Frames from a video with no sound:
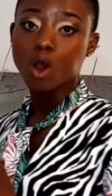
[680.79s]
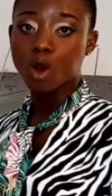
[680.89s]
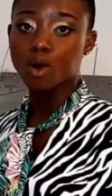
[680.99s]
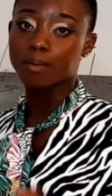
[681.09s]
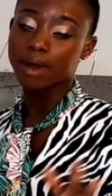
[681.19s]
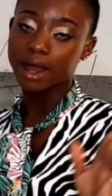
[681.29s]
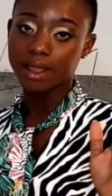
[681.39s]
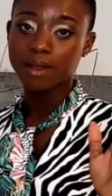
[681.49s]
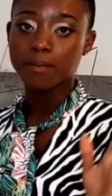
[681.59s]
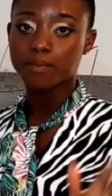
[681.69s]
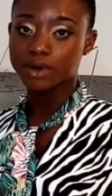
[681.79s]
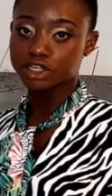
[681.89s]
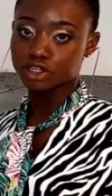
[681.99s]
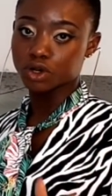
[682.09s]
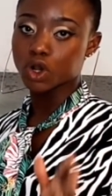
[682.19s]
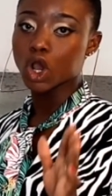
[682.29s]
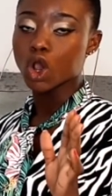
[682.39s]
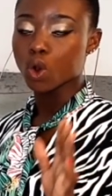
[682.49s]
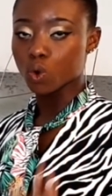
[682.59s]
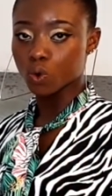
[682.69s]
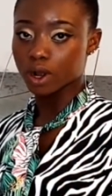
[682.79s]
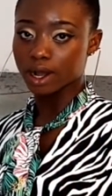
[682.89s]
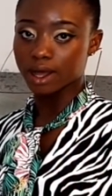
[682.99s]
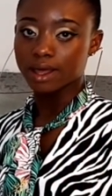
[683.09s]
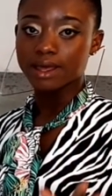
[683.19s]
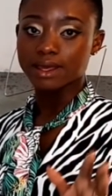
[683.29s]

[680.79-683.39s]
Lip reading: or my pressure cooker.